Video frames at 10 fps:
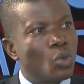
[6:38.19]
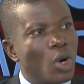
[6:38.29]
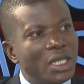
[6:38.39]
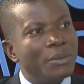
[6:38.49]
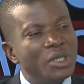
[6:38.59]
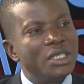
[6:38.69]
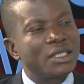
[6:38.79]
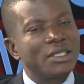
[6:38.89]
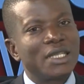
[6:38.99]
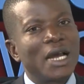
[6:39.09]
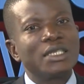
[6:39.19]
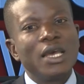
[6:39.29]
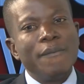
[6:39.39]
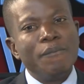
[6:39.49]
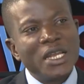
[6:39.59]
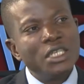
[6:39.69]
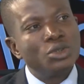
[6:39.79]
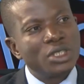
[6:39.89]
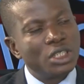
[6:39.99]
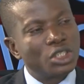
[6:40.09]
What that means is that many
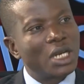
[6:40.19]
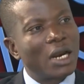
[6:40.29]
jurisdictions